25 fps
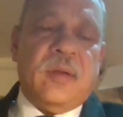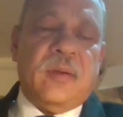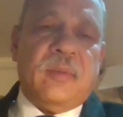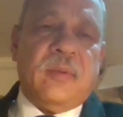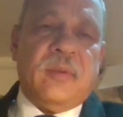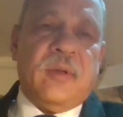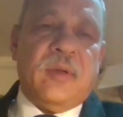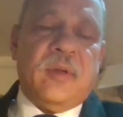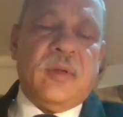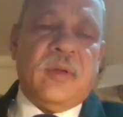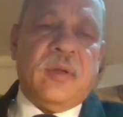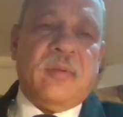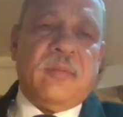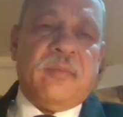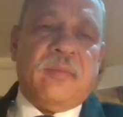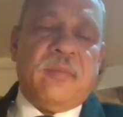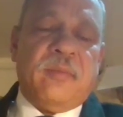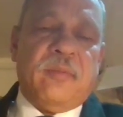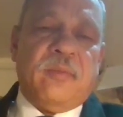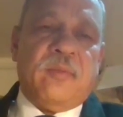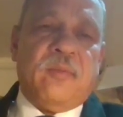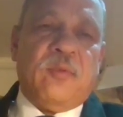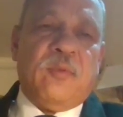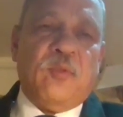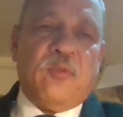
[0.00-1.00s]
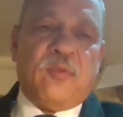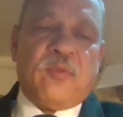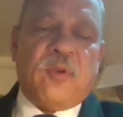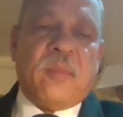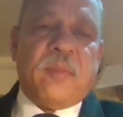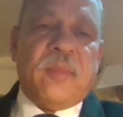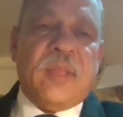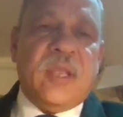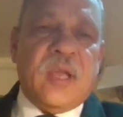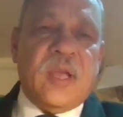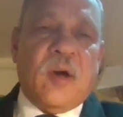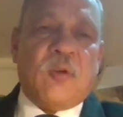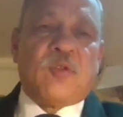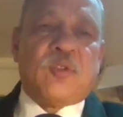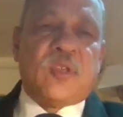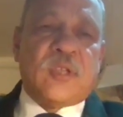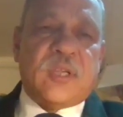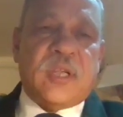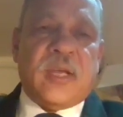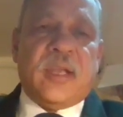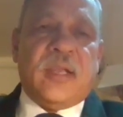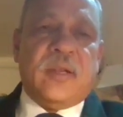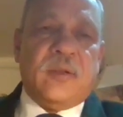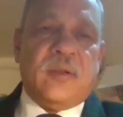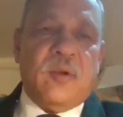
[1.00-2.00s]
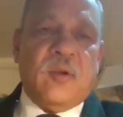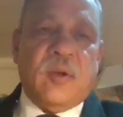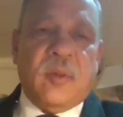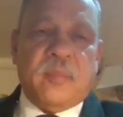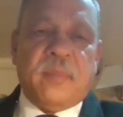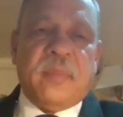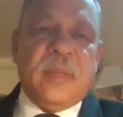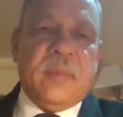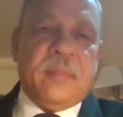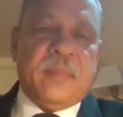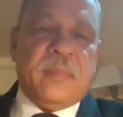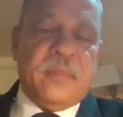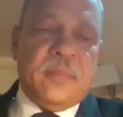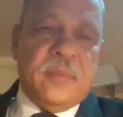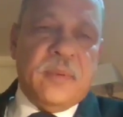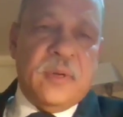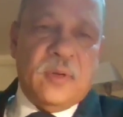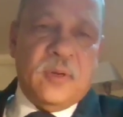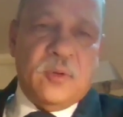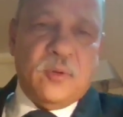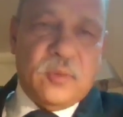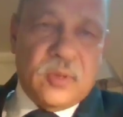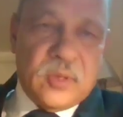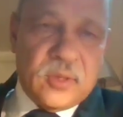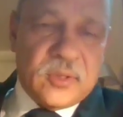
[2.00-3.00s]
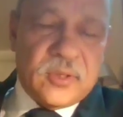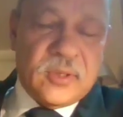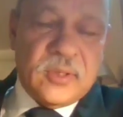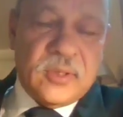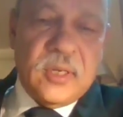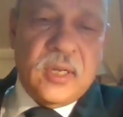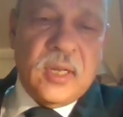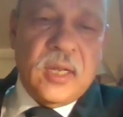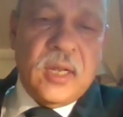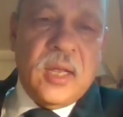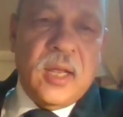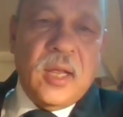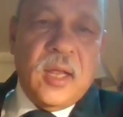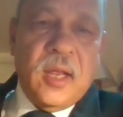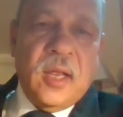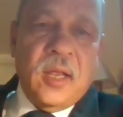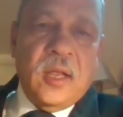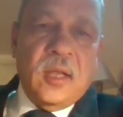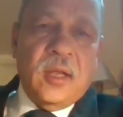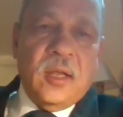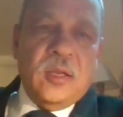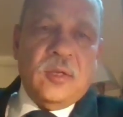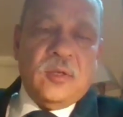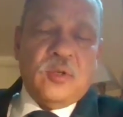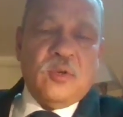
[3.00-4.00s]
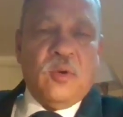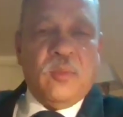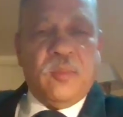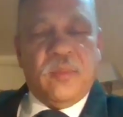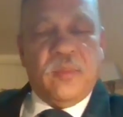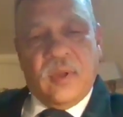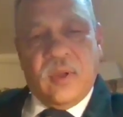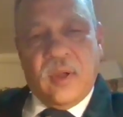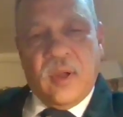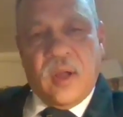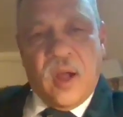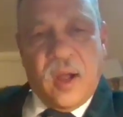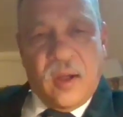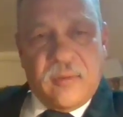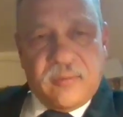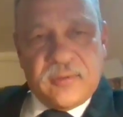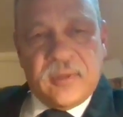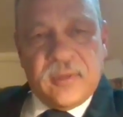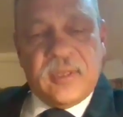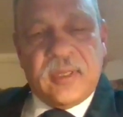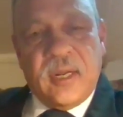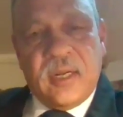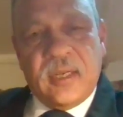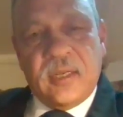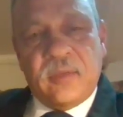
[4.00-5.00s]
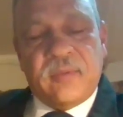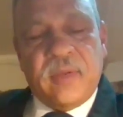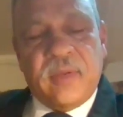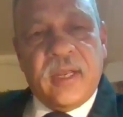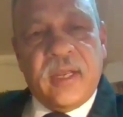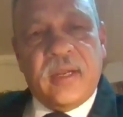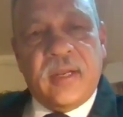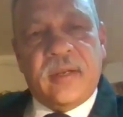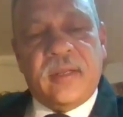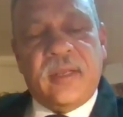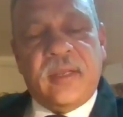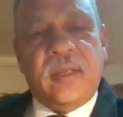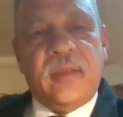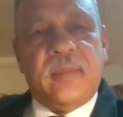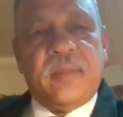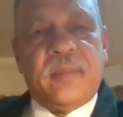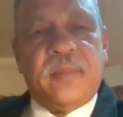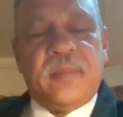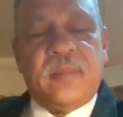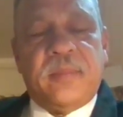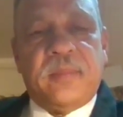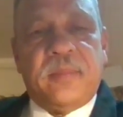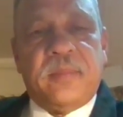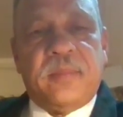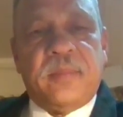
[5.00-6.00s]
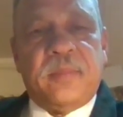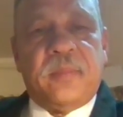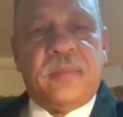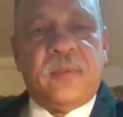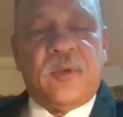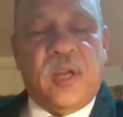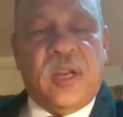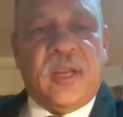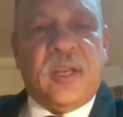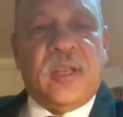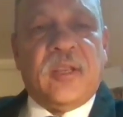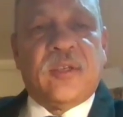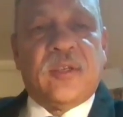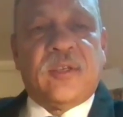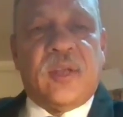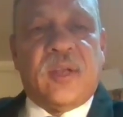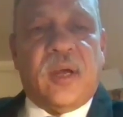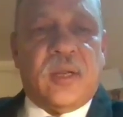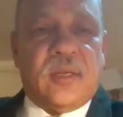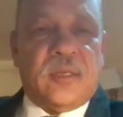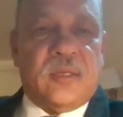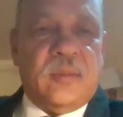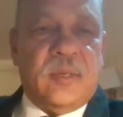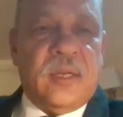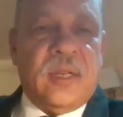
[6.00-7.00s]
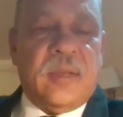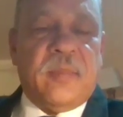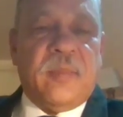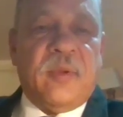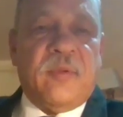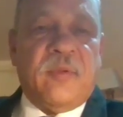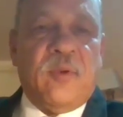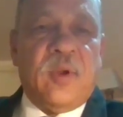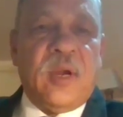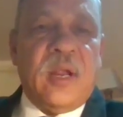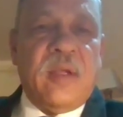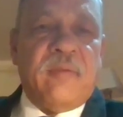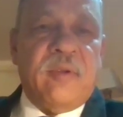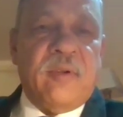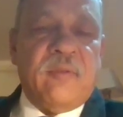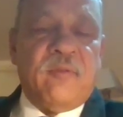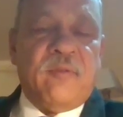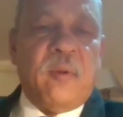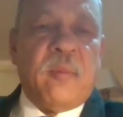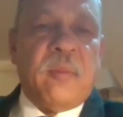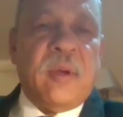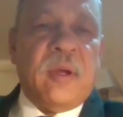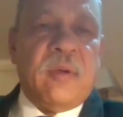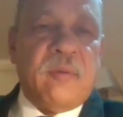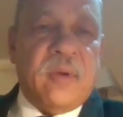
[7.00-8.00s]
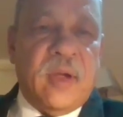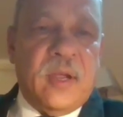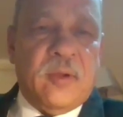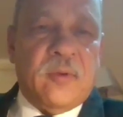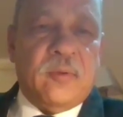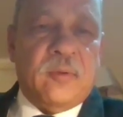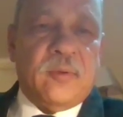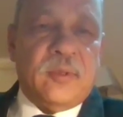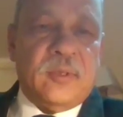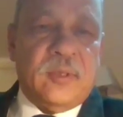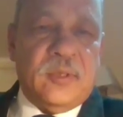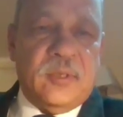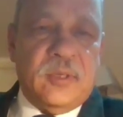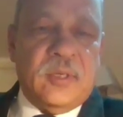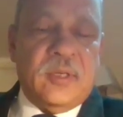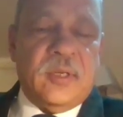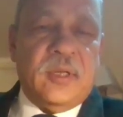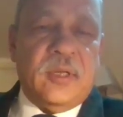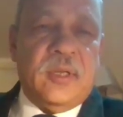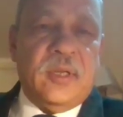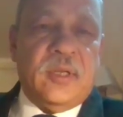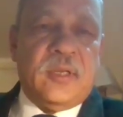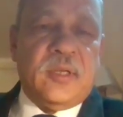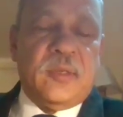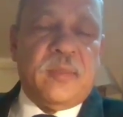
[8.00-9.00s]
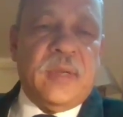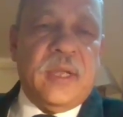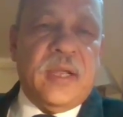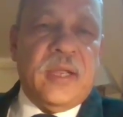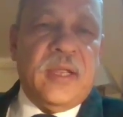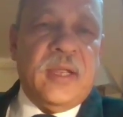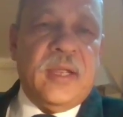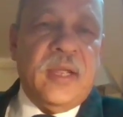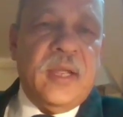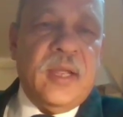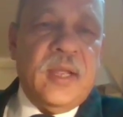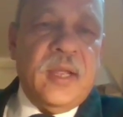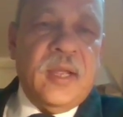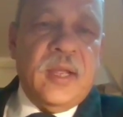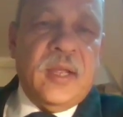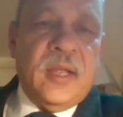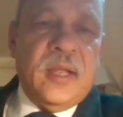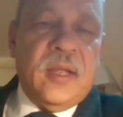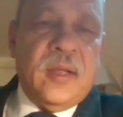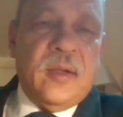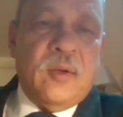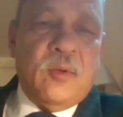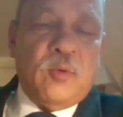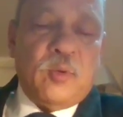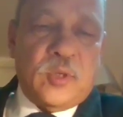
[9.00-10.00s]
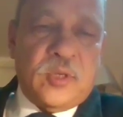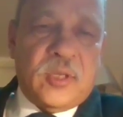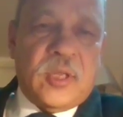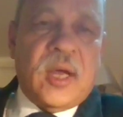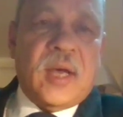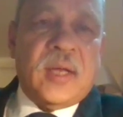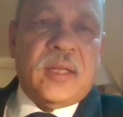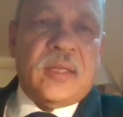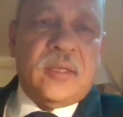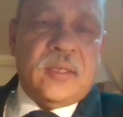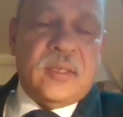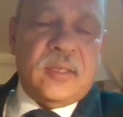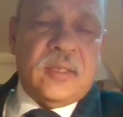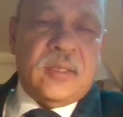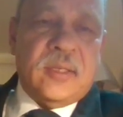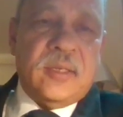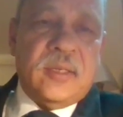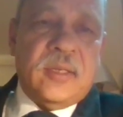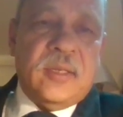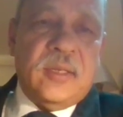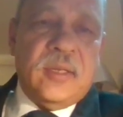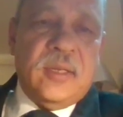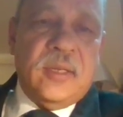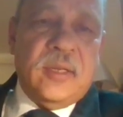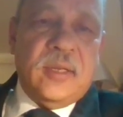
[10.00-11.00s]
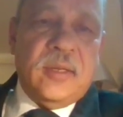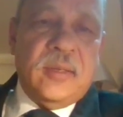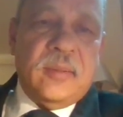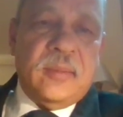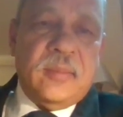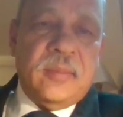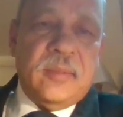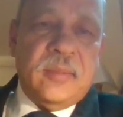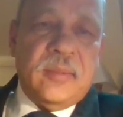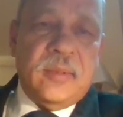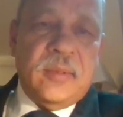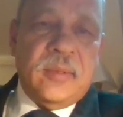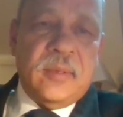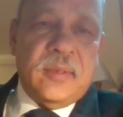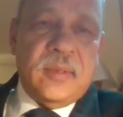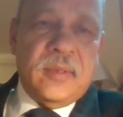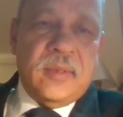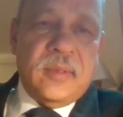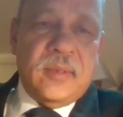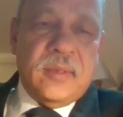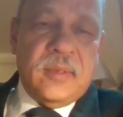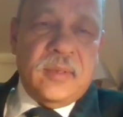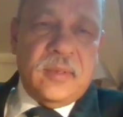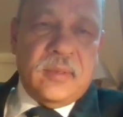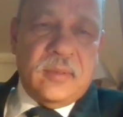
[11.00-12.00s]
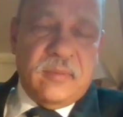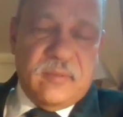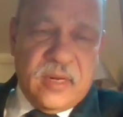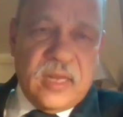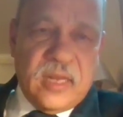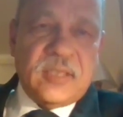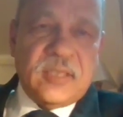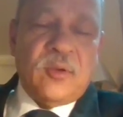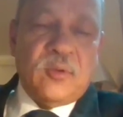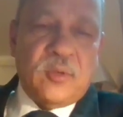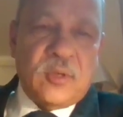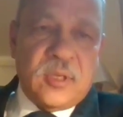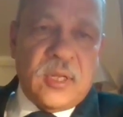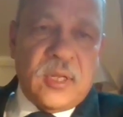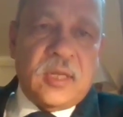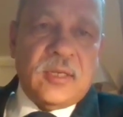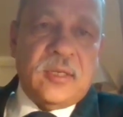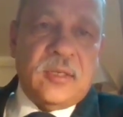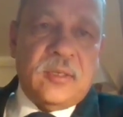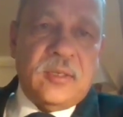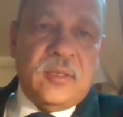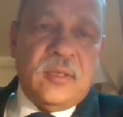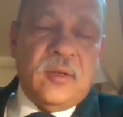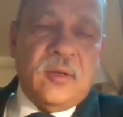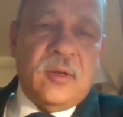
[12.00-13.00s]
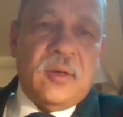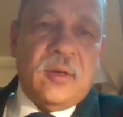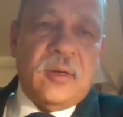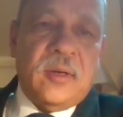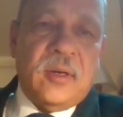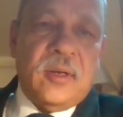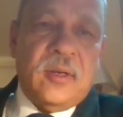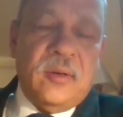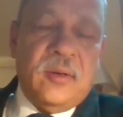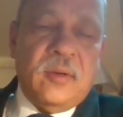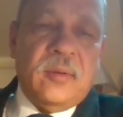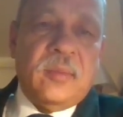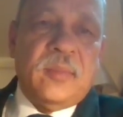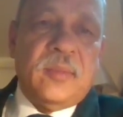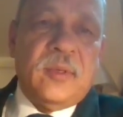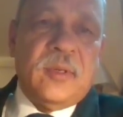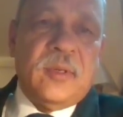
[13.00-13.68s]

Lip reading: a view from the outside, you know, a peep into this. So after that is where the training starts. Like before I went for my YOs, it's my ustads in the, when I say ustads, your,